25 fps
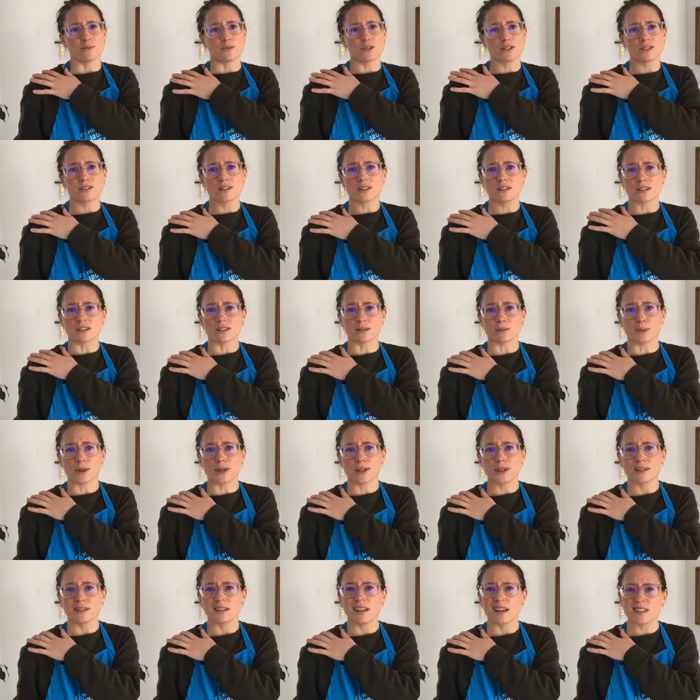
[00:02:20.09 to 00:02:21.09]
just a little
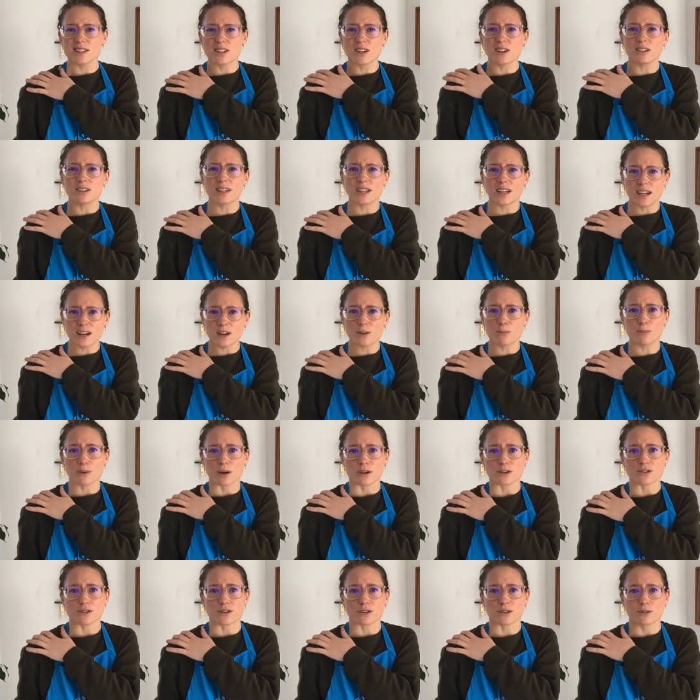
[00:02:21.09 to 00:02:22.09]
bit, and that's called air
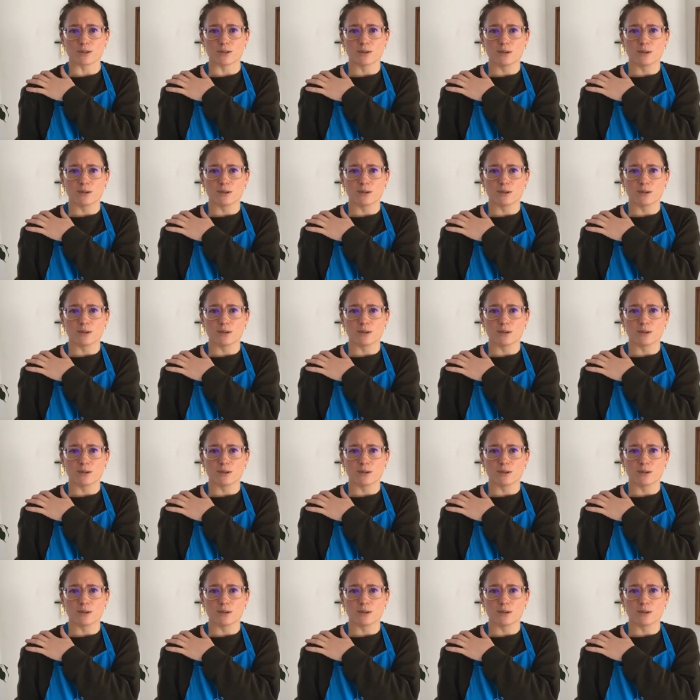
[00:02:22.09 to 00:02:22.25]
pressure.